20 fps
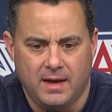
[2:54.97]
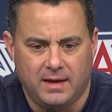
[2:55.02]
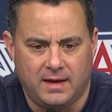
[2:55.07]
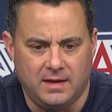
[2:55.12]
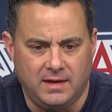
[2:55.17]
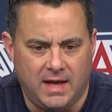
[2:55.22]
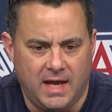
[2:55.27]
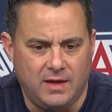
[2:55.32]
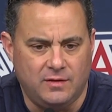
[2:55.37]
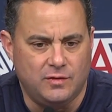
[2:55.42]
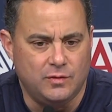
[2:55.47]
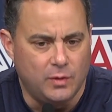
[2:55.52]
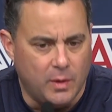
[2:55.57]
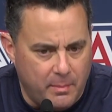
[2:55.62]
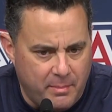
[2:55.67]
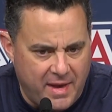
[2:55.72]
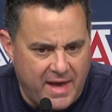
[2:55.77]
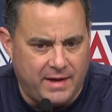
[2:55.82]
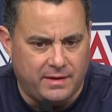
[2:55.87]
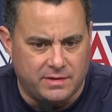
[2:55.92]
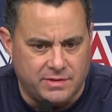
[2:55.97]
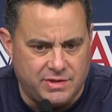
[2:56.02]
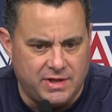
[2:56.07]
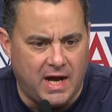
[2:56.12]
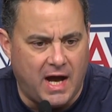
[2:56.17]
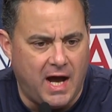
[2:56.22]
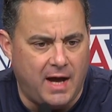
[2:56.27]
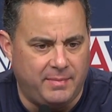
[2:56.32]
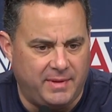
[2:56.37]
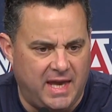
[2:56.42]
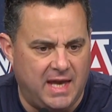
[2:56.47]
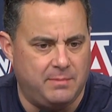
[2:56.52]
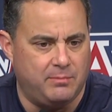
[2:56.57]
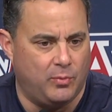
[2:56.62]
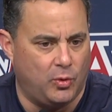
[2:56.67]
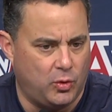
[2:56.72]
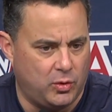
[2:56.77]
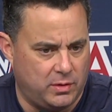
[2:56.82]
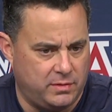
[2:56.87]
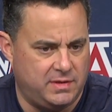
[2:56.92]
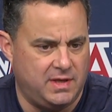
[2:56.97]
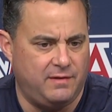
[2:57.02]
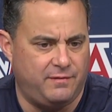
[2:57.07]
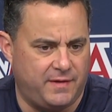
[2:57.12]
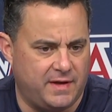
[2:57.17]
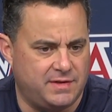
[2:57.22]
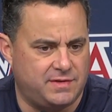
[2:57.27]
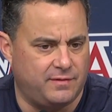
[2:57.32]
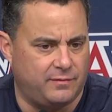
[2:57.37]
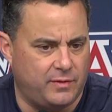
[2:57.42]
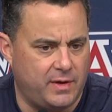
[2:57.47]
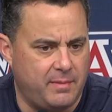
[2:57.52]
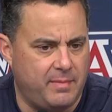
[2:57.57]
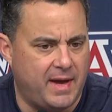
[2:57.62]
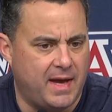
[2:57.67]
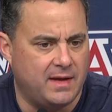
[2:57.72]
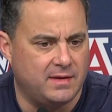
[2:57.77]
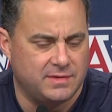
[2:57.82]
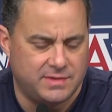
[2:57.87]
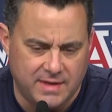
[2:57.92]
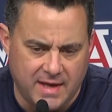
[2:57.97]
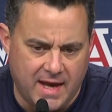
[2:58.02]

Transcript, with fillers: can they do a better job, get more defensive rebounds?